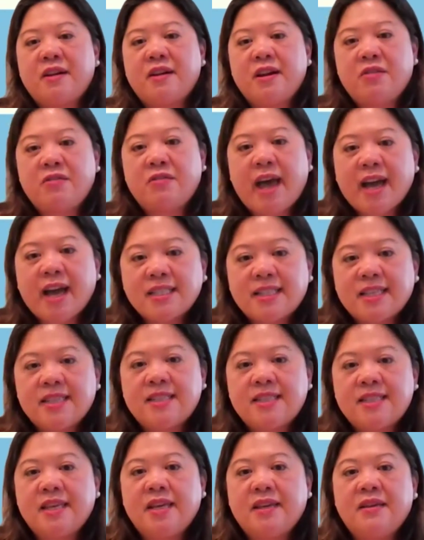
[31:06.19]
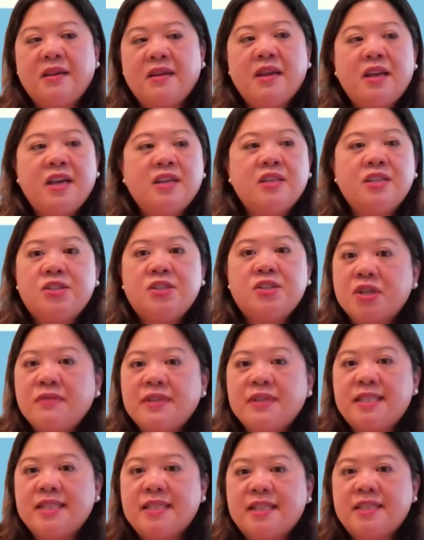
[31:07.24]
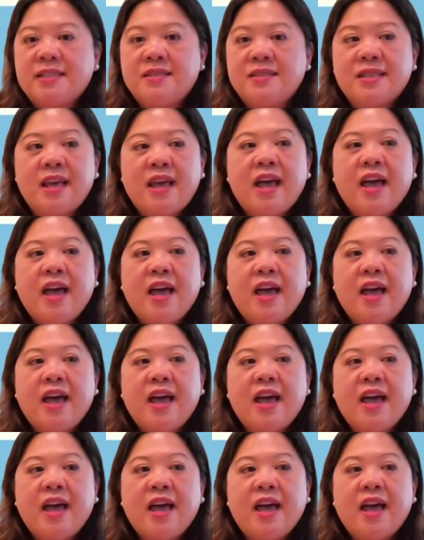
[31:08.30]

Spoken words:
Are you accessing services?